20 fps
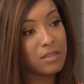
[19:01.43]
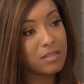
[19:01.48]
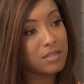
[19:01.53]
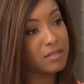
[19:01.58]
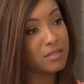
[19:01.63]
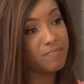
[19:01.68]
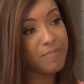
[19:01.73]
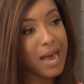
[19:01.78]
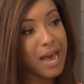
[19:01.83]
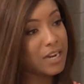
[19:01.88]

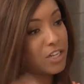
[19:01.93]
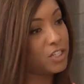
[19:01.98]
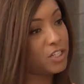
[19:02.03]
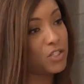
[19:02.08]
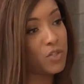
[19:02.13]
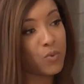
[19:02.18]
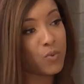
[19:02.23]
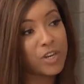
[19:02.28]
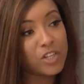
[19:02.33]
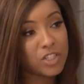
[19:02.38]
this bad
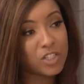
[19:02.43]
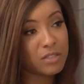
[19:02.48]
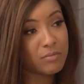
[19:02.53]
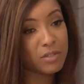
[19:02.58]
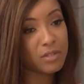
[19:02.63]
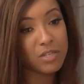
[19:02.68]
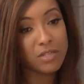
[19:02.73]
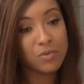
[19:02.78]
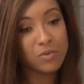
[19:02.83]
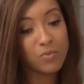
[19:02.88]
situation
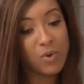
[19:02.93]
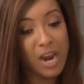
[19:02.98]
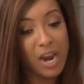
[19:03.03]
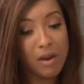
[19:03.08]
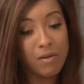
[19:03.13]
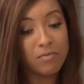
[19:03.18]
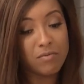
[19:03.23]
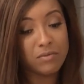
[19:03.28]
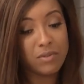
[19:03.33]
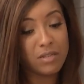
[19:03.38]
because
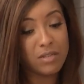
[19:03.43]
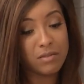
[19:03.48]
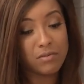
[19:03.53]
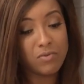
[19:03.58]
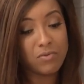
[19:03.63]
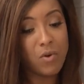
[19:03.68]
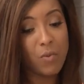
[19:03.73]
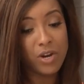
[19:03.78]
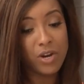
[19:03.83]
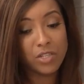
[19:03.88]
there's
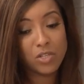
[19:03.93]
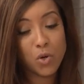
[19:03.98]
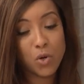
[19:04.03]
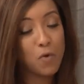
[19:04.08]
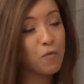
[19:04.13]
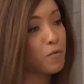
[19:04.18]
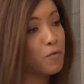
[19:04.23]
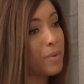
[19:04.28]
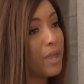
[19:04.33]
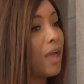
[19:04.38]
nowhere to go
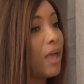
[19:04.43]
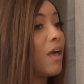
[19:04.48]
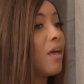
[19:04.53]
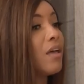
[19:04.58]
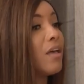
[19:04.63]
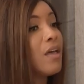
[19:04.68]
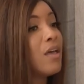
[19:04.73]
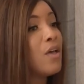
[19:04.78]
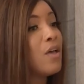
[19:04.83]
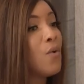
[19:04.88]
from here.
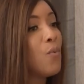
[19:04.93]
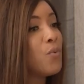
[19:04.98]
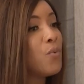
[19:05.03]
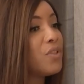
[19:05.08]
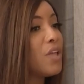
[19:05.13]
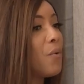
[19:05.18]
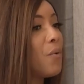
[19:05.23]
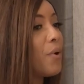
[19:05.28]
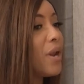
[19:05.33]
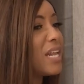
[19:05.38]

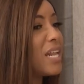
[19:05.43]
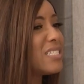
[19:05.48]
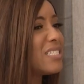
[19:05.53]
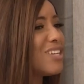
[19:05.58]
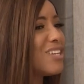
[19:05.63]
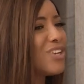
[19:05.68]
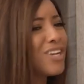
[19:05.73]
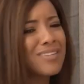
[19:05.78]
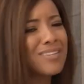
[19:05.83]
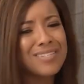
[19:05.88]
Without realizing
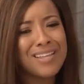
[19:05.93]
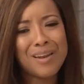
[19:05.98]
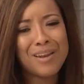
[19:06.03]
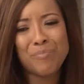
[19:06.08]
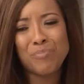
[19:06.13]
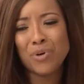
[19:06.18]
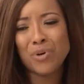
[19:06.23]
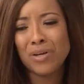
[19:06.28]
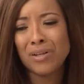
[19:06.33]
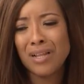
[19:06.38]
that you can start a book